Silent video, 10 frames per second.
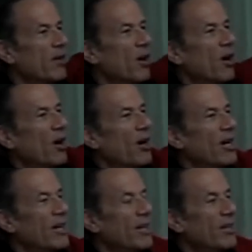car,
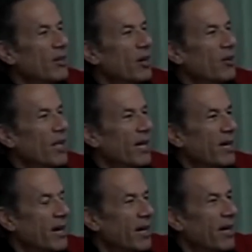you know,
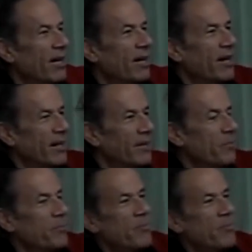like a